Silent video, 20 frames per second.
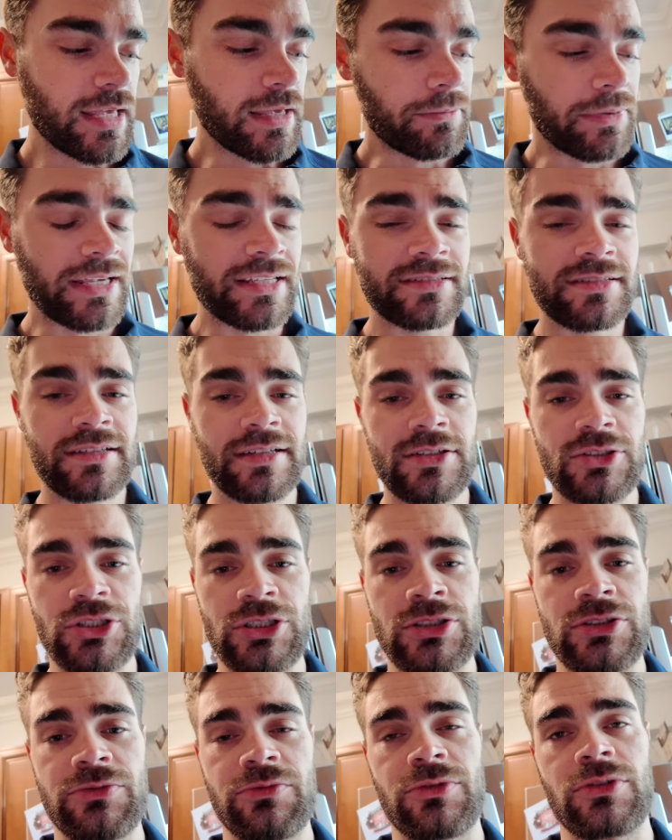Basically, it
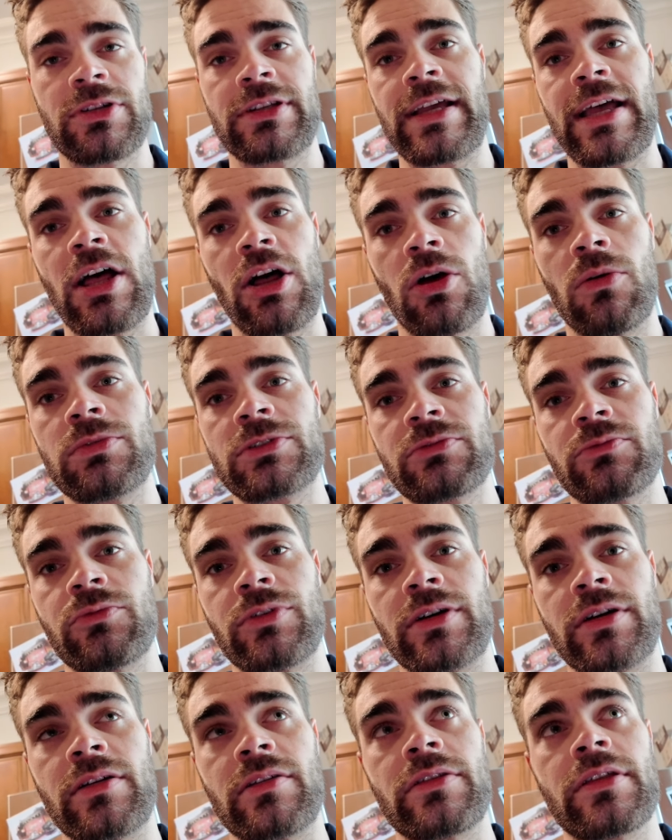just really helps
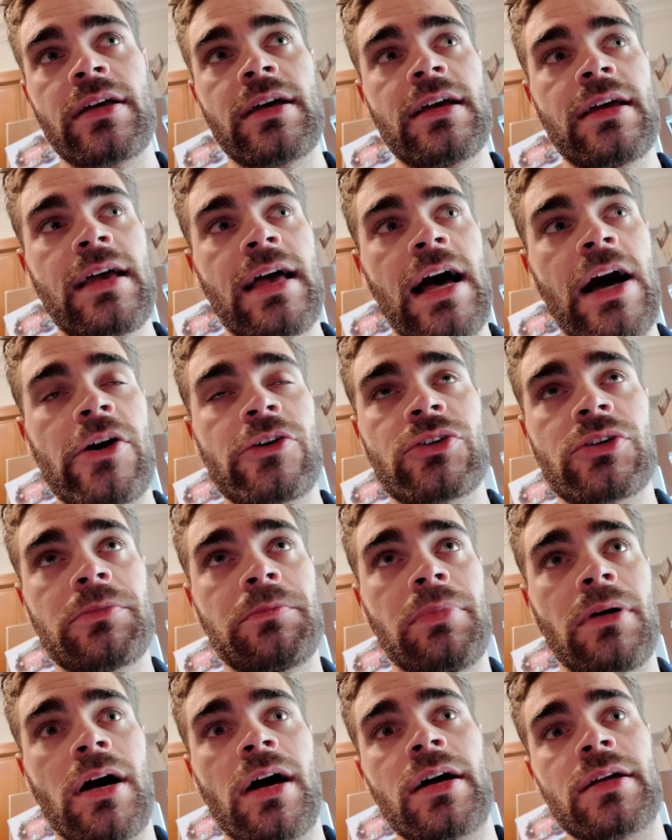with how your
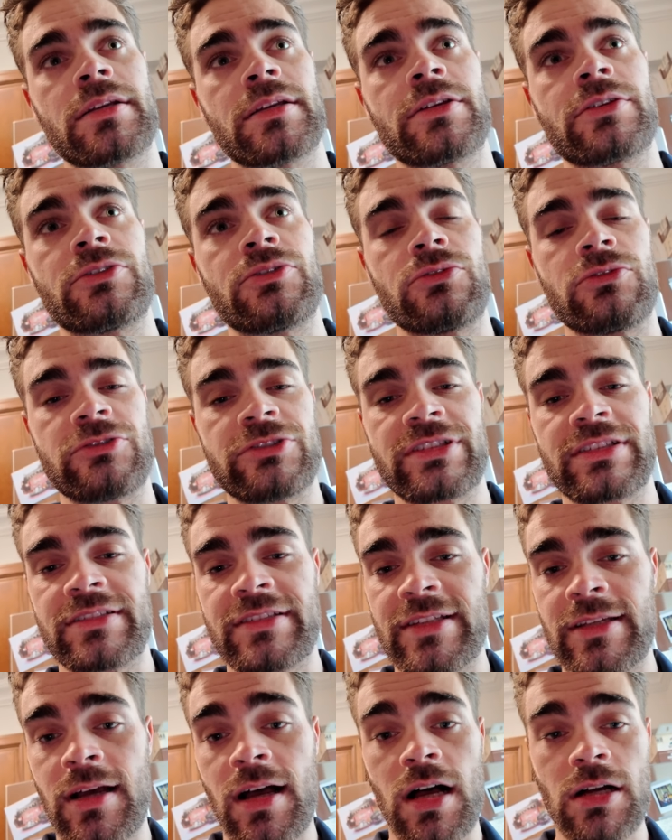body uses
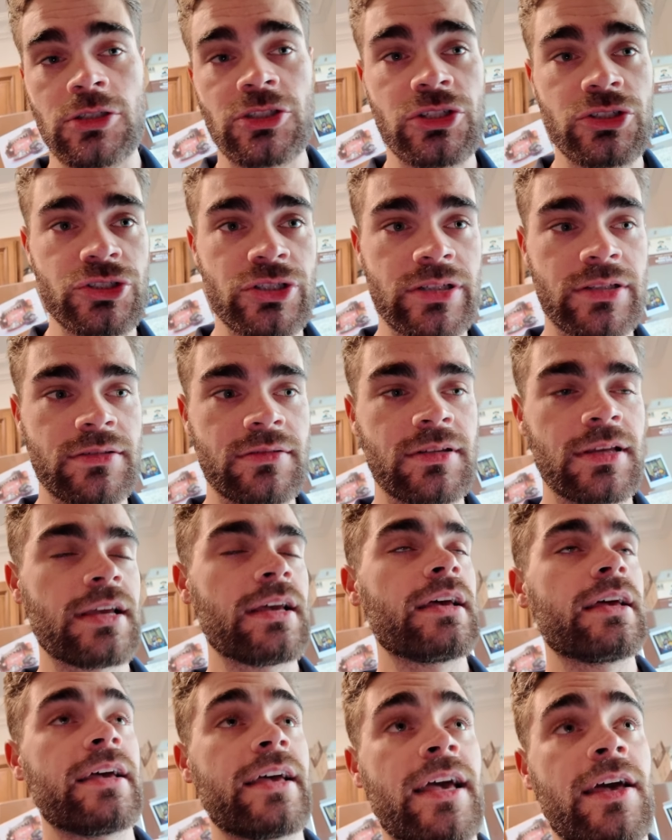the oxygen.
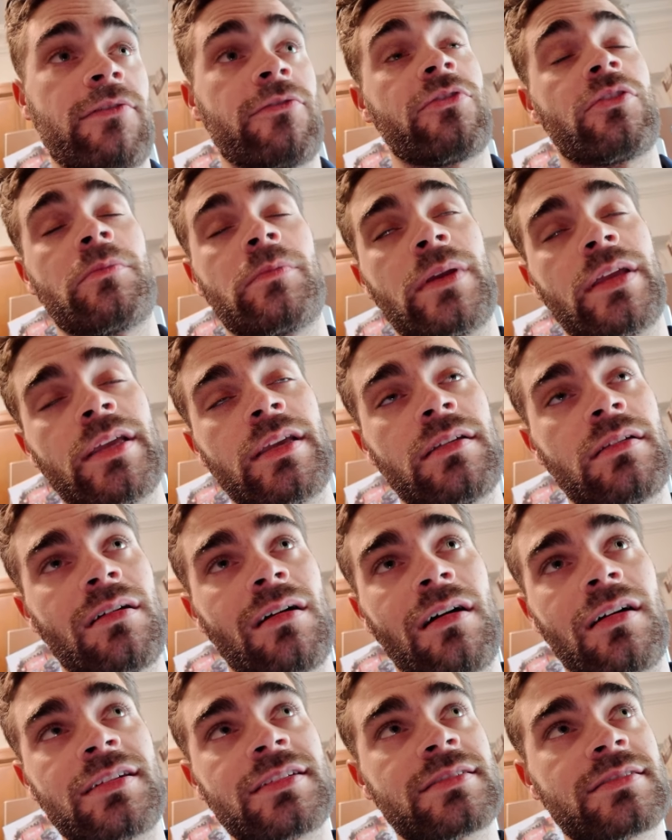And for me,
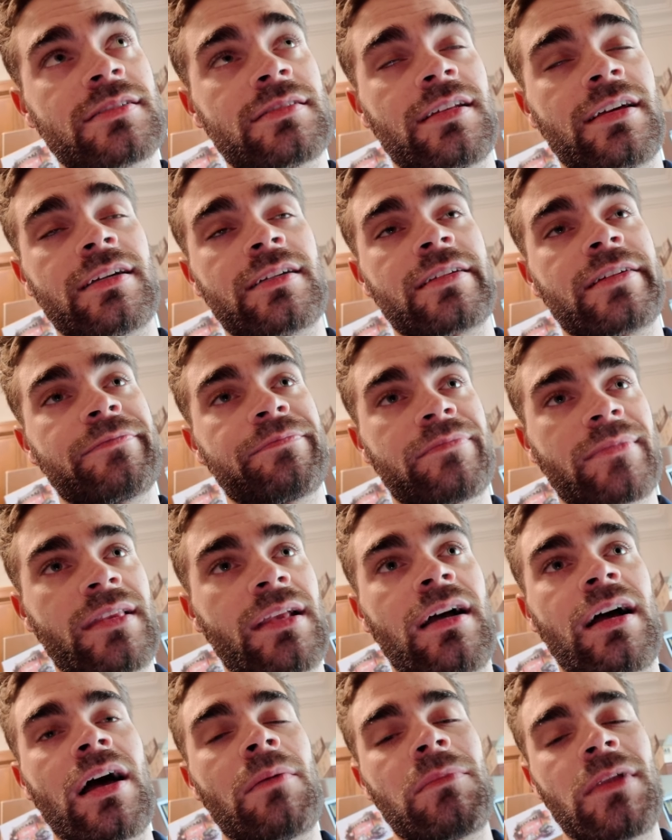honestly, like
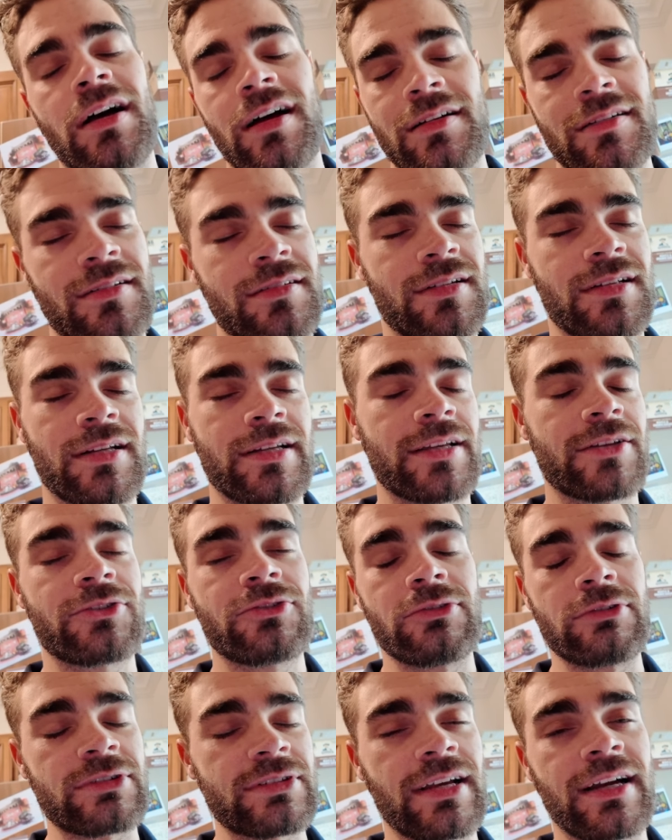I'm not gonna get
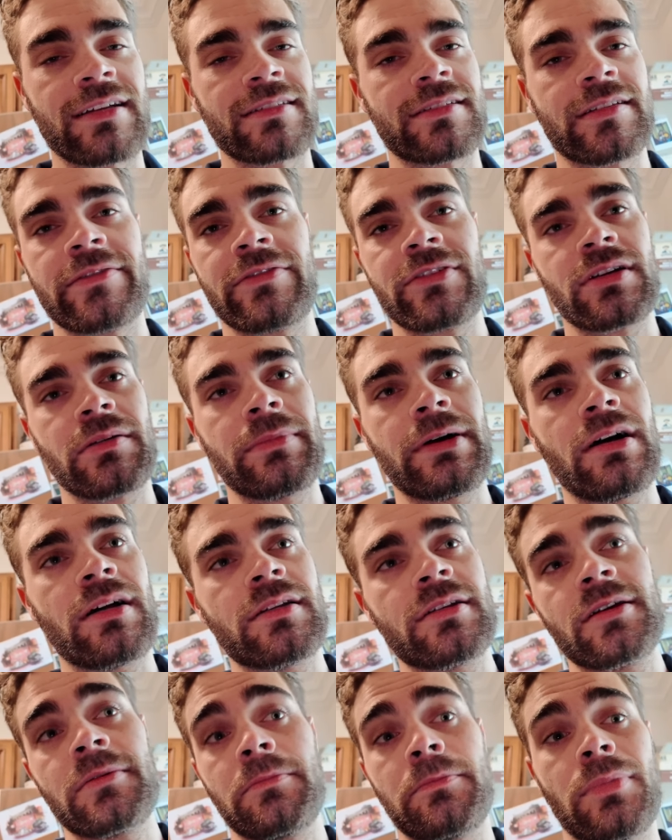too scientific about
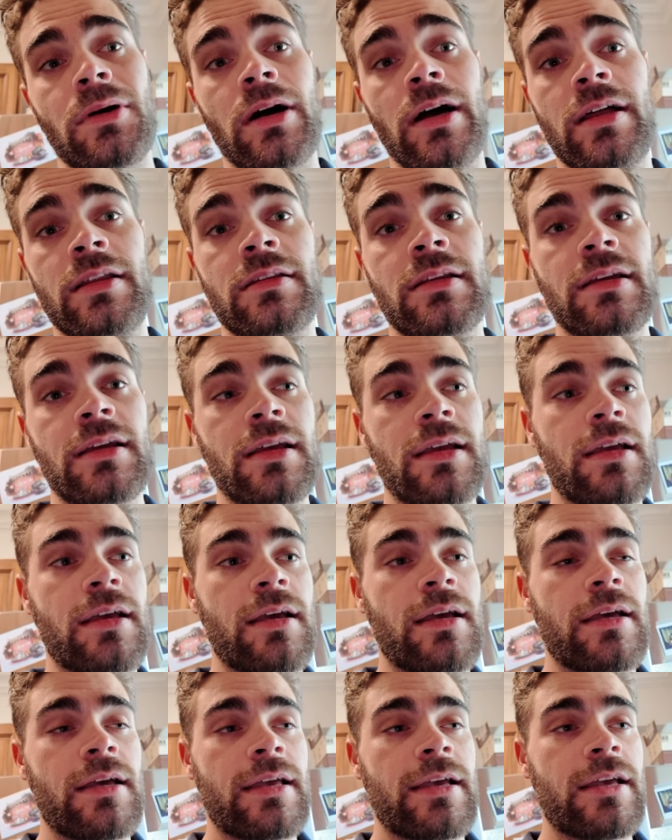it, but
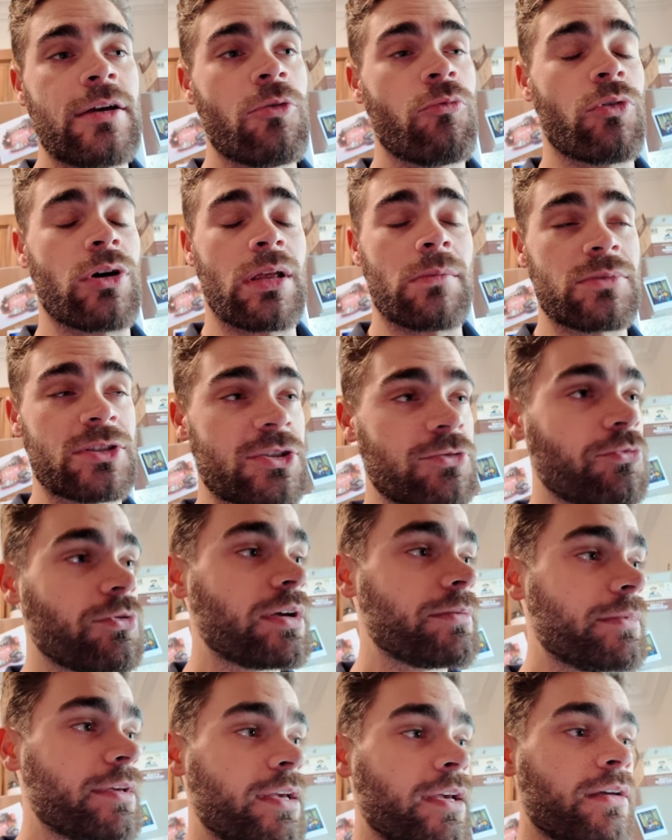when I'm
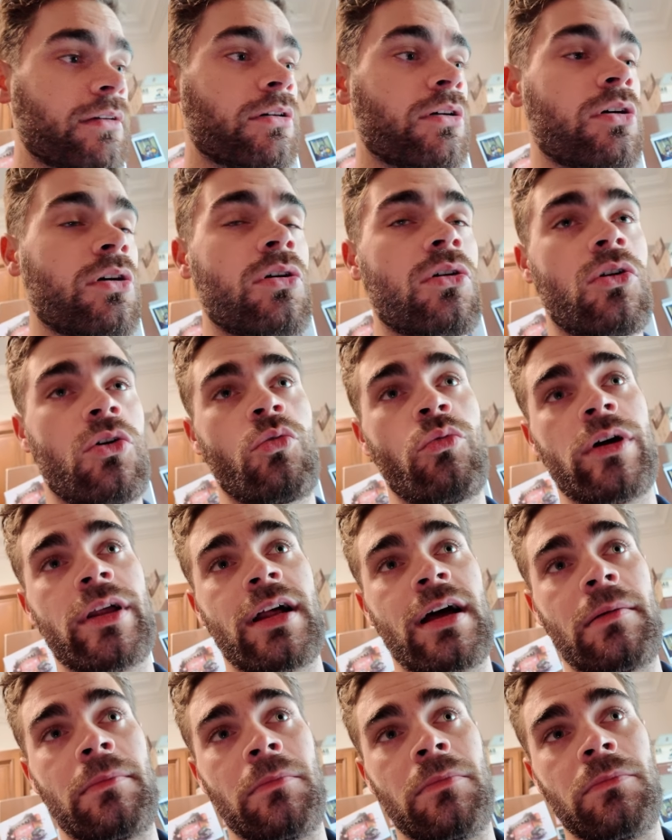swimming or when
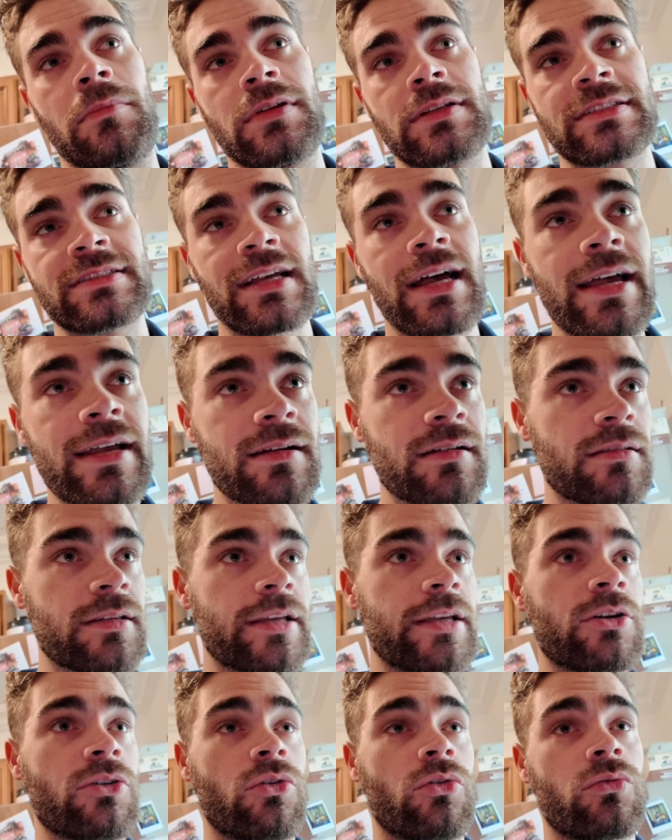I'm
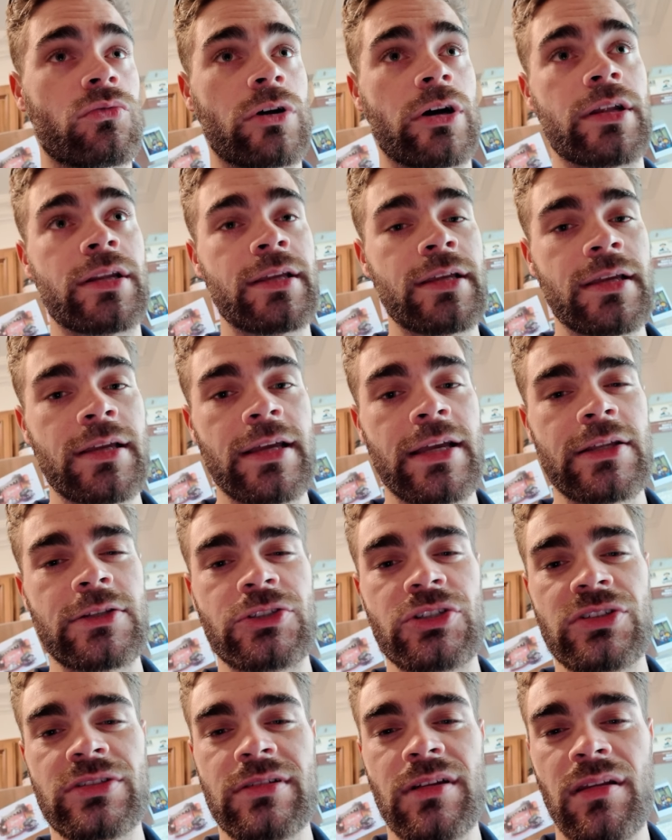cycling or running, it
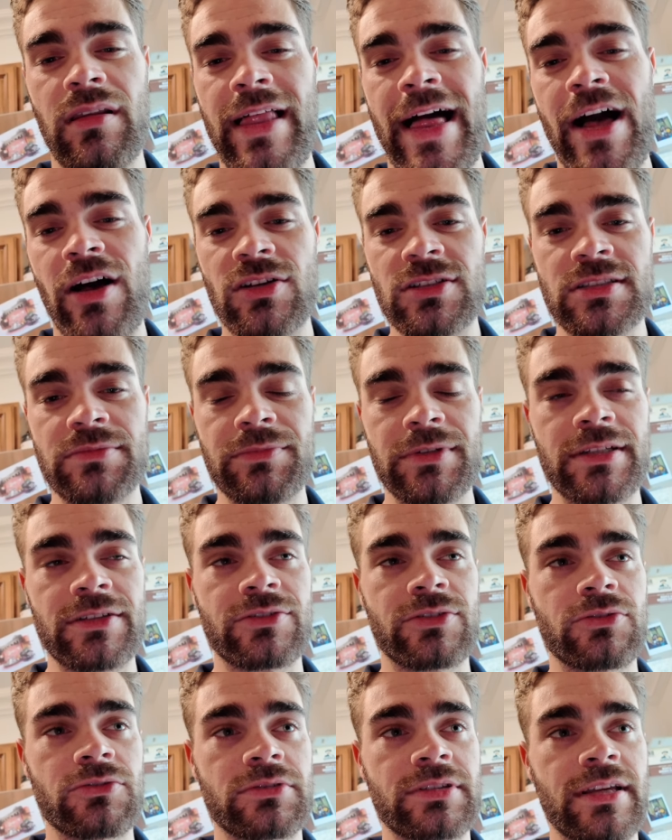just allows me
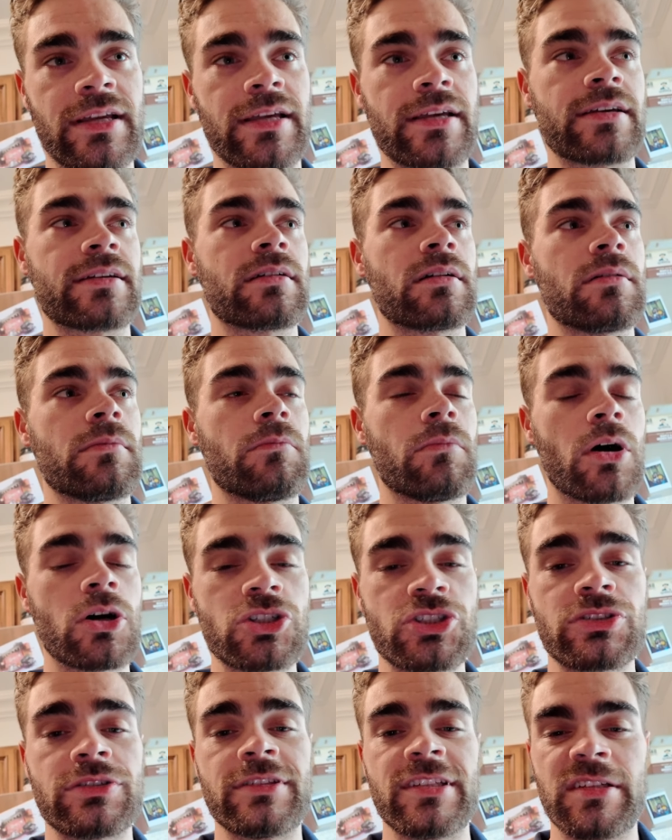to take
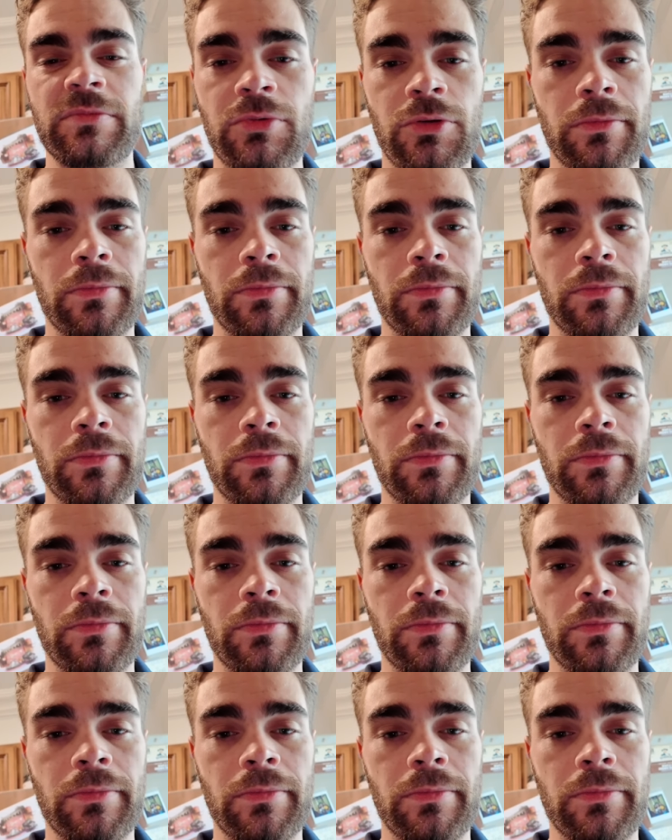much deeper